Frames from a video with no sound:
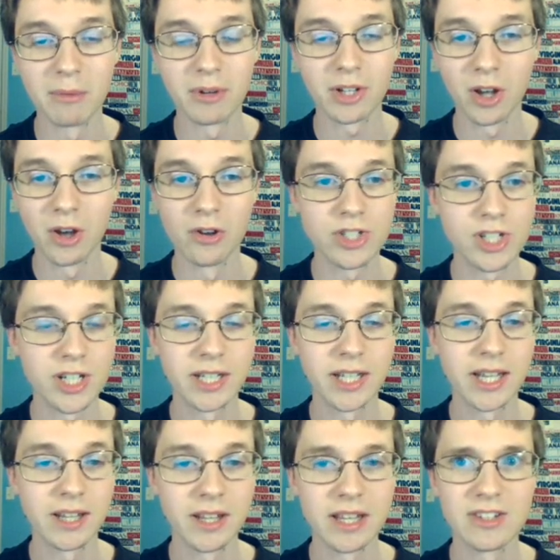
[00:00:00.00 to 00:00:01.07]
able to coach. He didn't
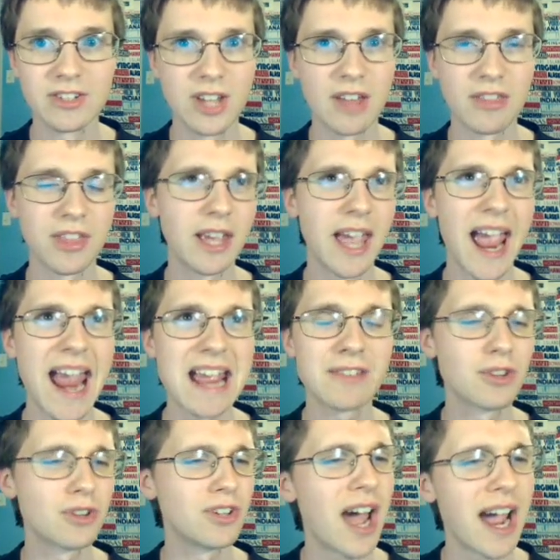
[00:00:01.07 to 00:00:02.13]
get his, I think,
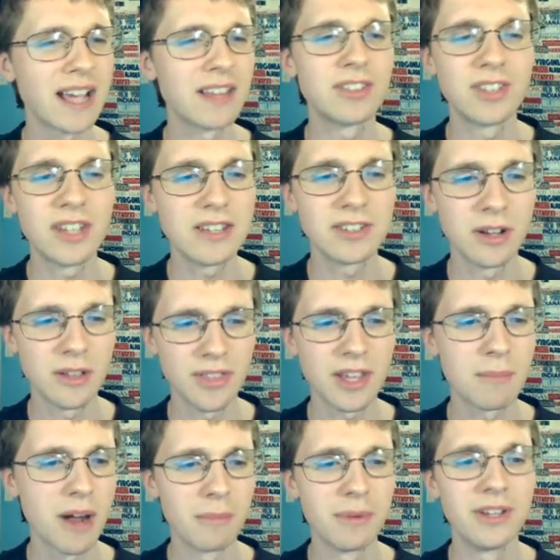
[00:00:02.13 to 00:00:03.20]
8th or 9th season. I think
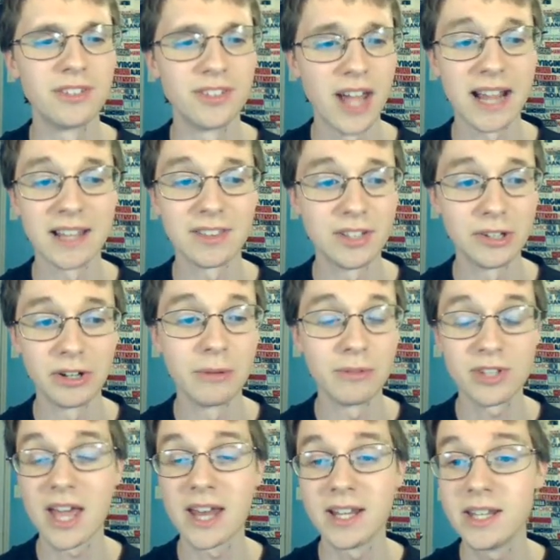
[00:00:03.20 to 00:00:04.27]
it might have been his 9th year. He
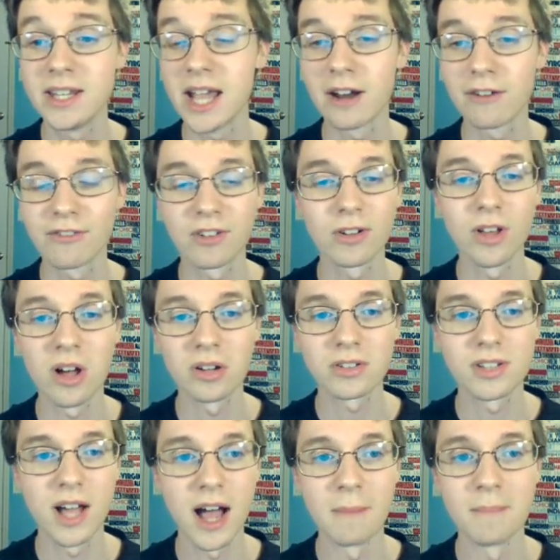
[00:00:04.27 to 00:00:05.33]
was at Indiana for a long
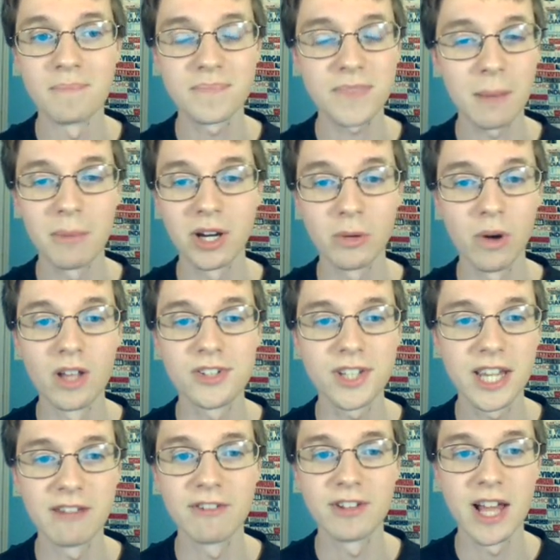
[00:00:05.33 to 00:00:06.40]
time, but he wasn't
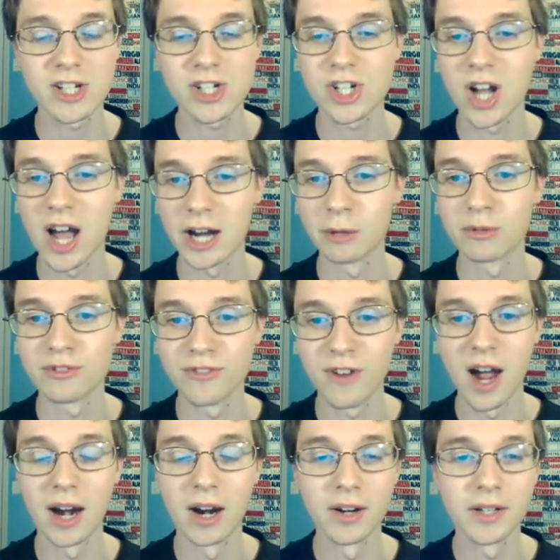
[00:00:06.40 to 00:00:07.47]
given that shot. He was
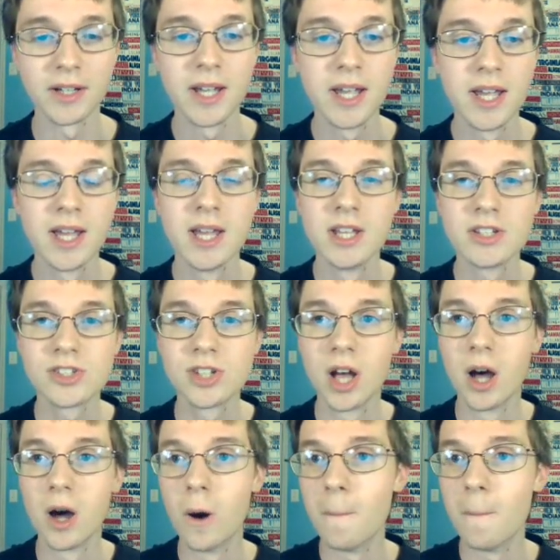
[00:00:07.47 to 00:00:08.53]
fired.
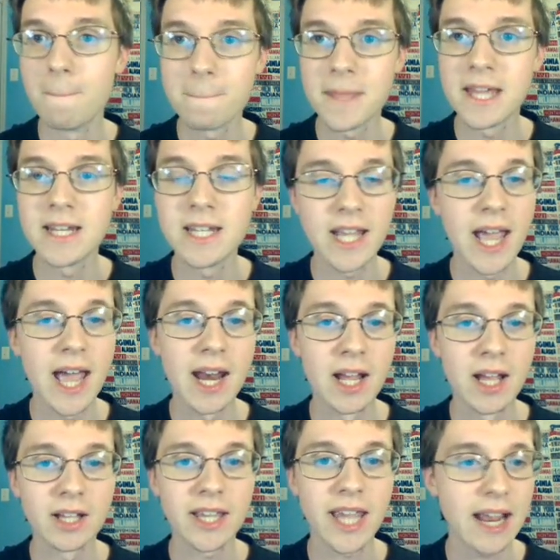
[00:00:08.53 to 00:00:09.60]
So
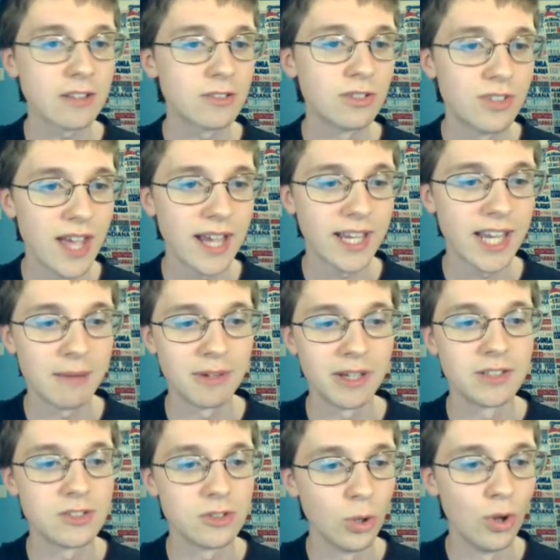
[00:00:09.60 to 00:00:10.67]
Indiana cancels that game
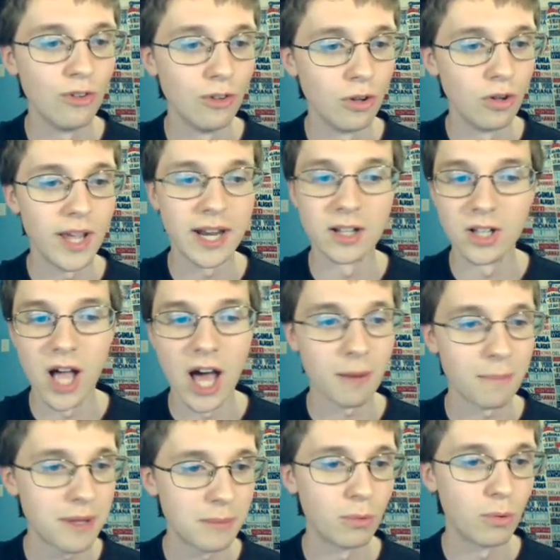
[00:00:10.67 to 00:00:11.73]
against Louisville, and a lot
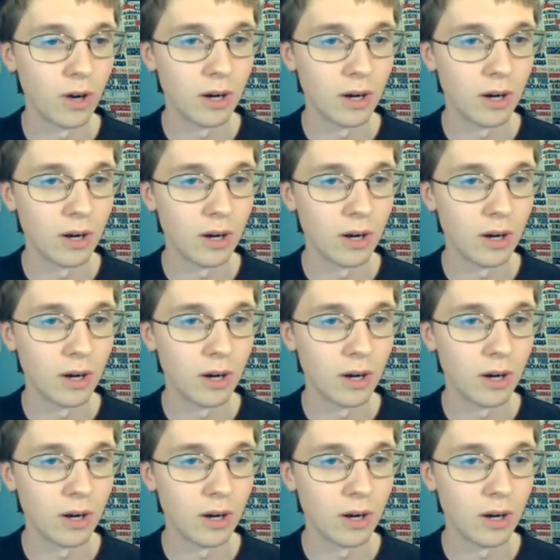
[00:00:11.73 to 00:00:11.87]
of people